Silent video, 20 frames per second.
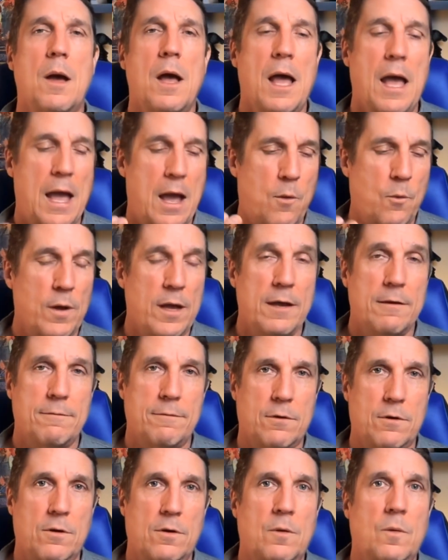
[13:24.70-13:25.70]

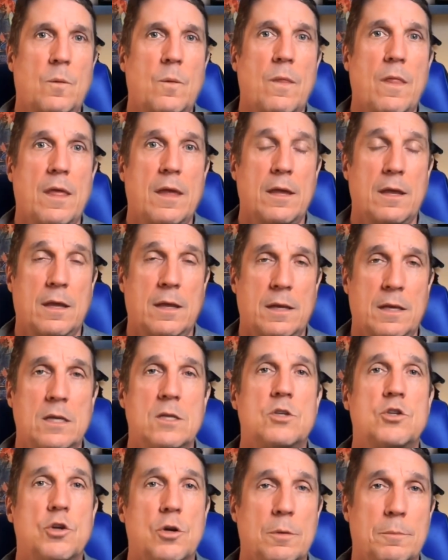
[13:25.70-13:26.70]
However, it
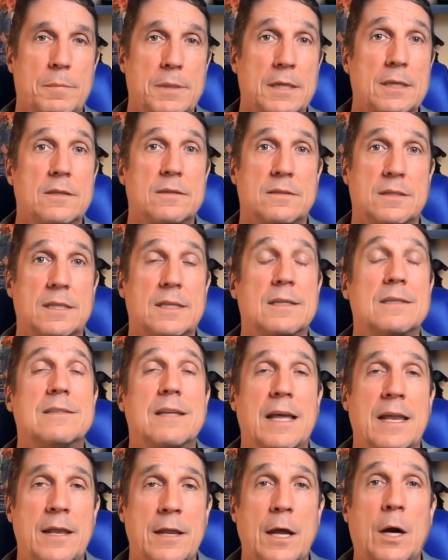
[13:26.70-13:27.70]
is your business,
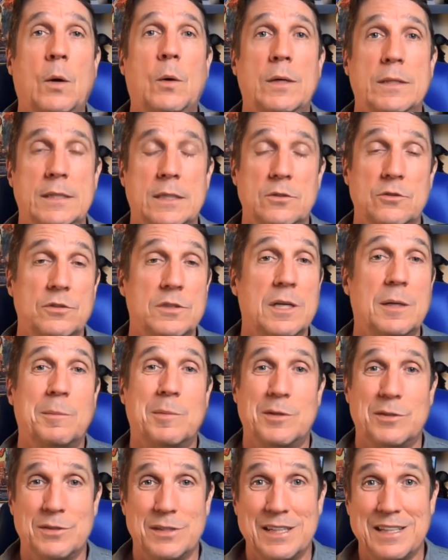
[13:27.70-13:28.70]
and knowing those
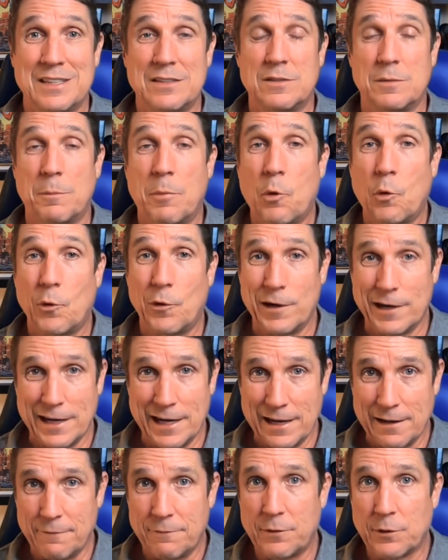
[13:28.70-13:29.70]
numbers is important
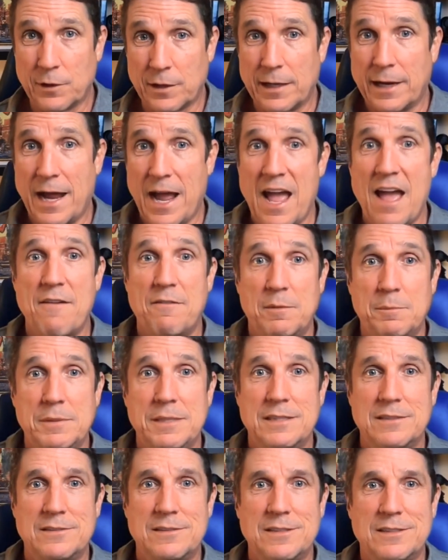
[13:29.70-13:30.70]
if you're going to have a
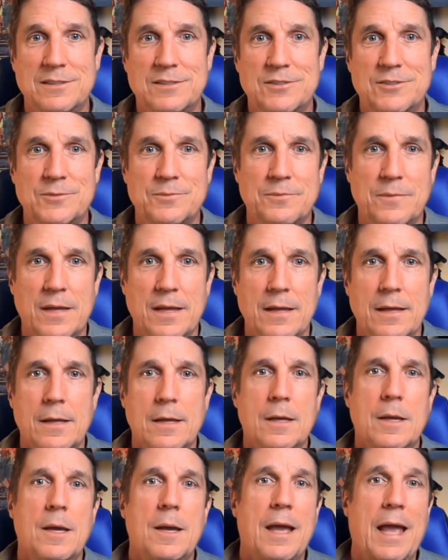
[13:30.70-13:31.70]
business.
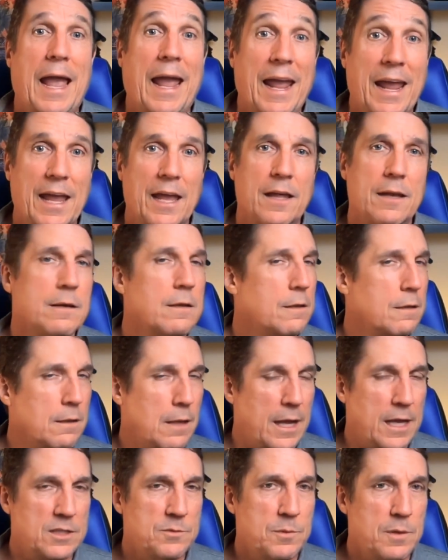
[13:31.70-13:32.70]
And
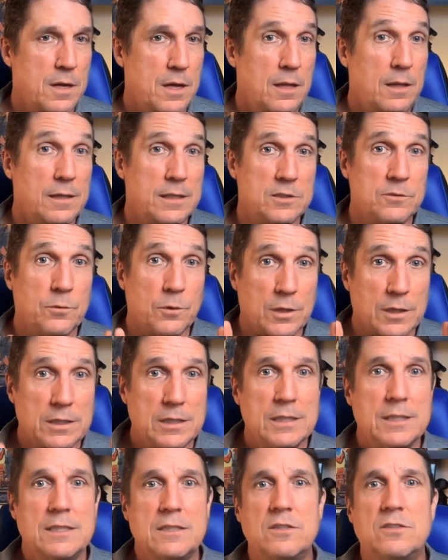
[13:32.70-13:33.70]
last but not least, for
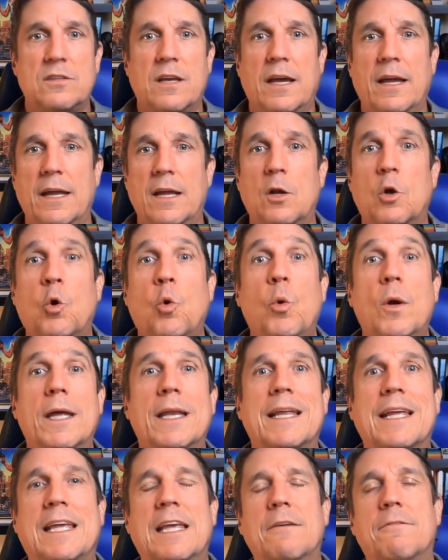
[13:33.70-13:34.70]
goodness sake,
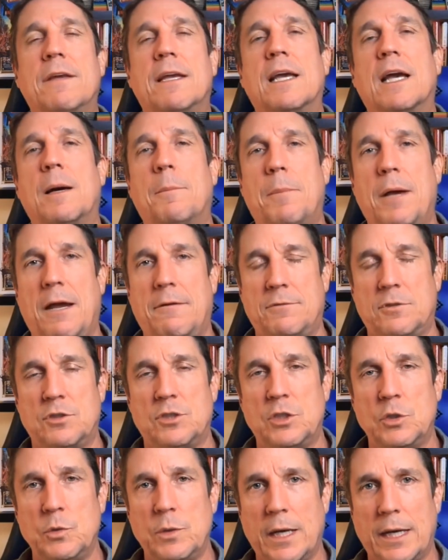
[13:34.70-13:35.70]
quit giving up after
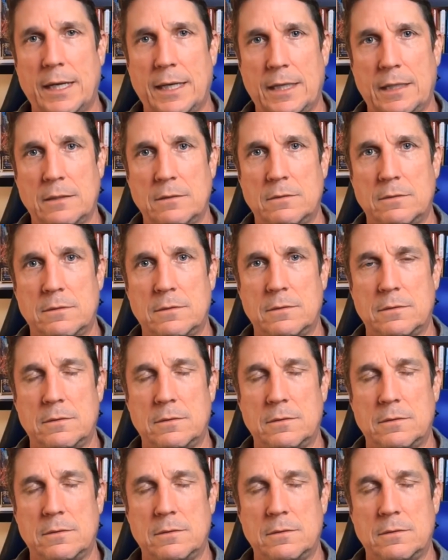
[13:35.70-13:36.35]
2 days.